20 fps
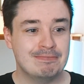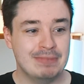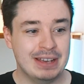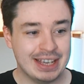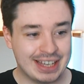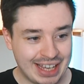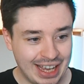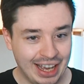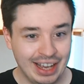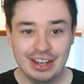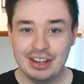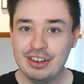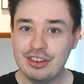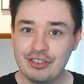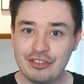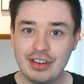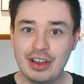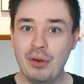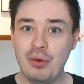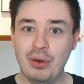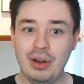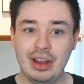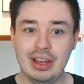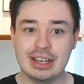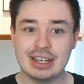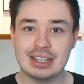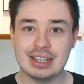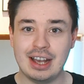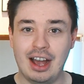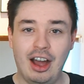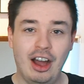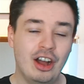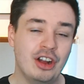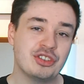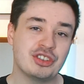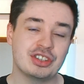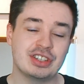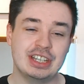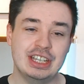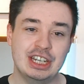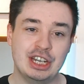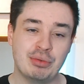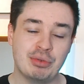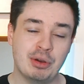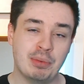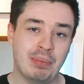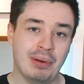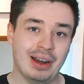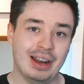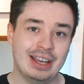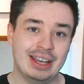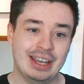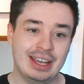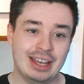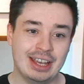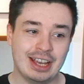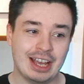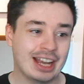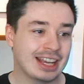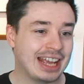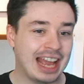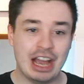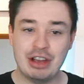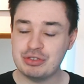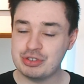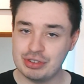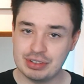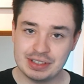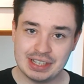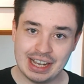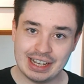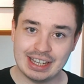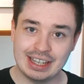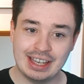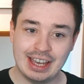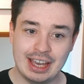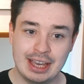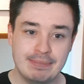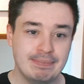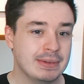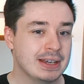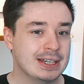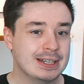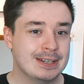it kind of felt like Argentina were playing a counter-attacking game.